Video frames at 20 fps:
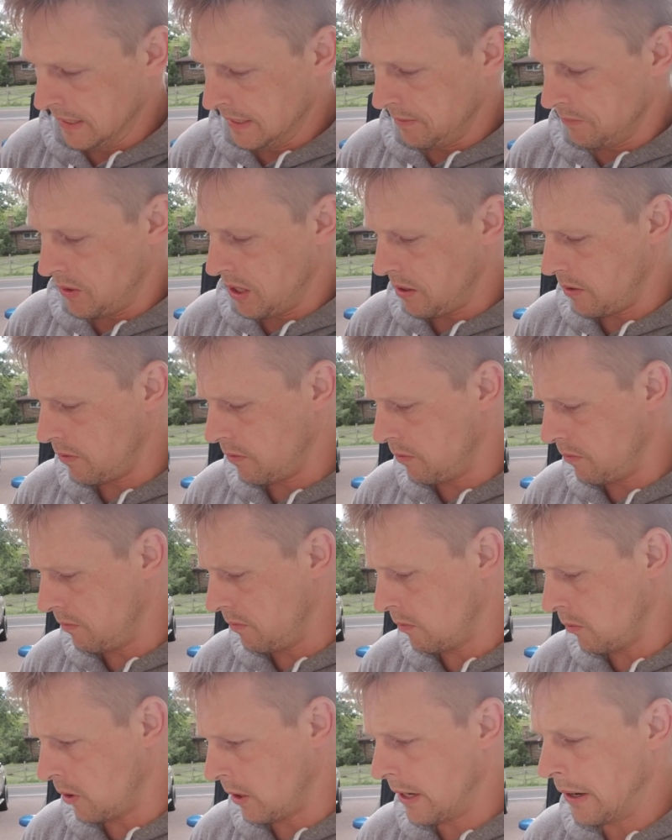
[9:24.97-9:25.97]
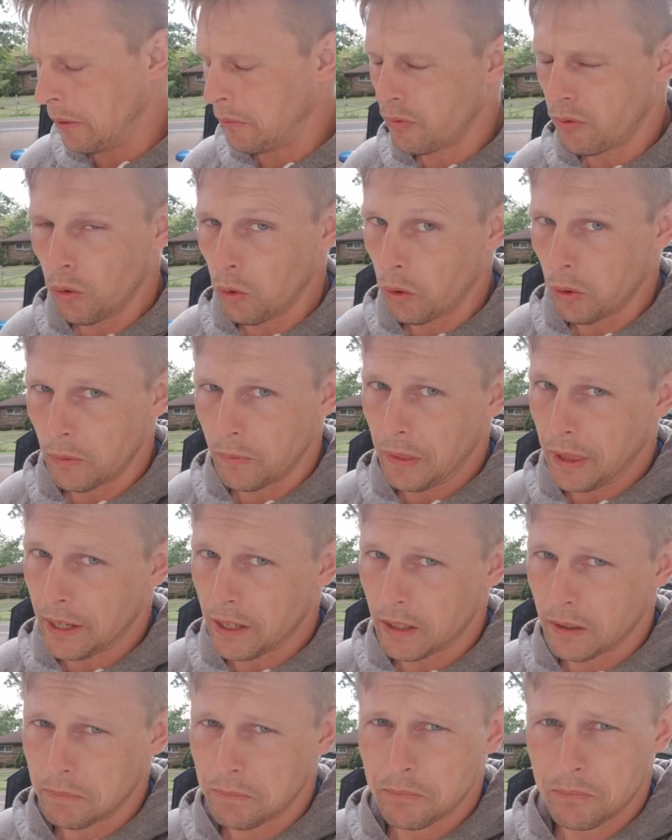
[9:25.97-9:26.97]
they were helpful, and
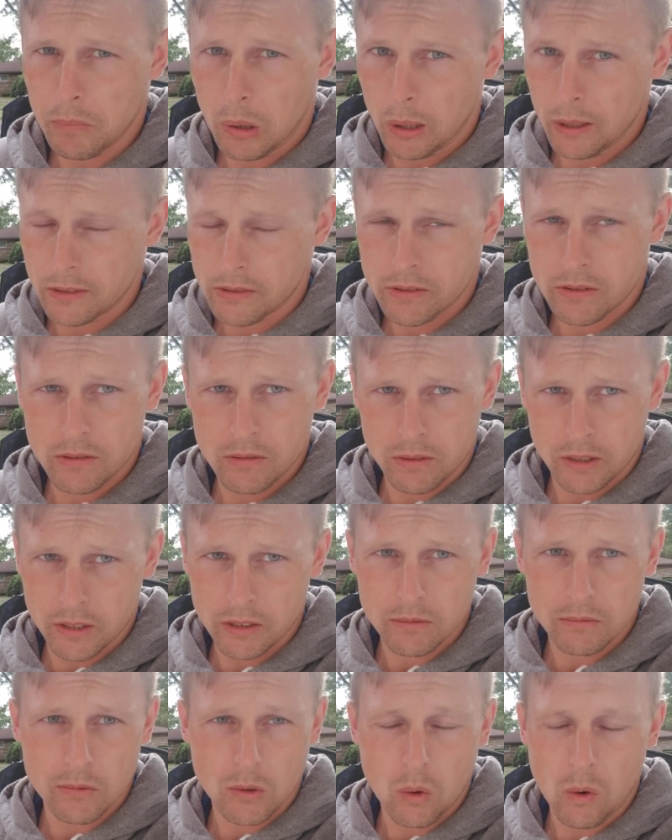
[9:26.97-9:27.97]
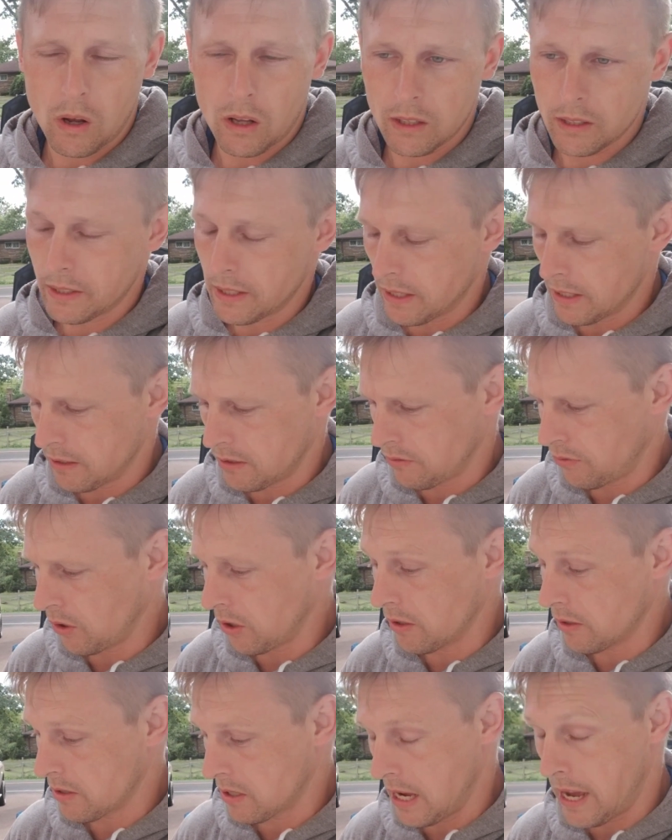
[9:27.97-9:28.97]
their parts are quality as far
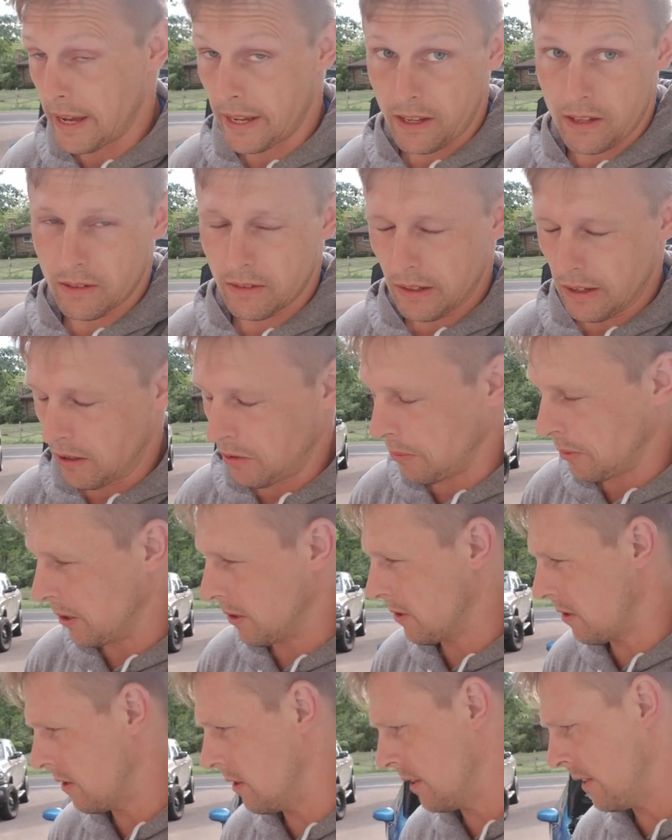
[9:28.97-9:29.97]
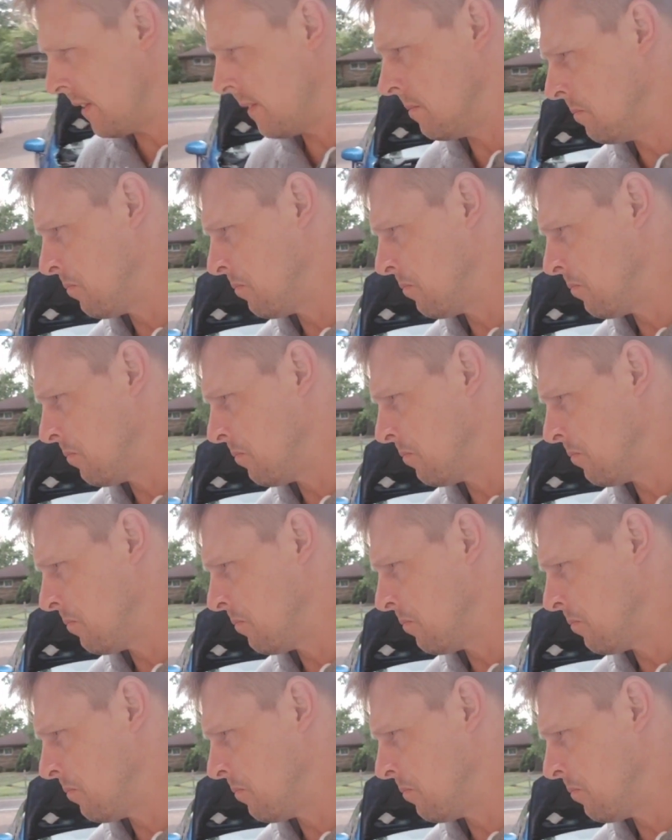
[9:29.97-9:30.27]
as I can tell personally.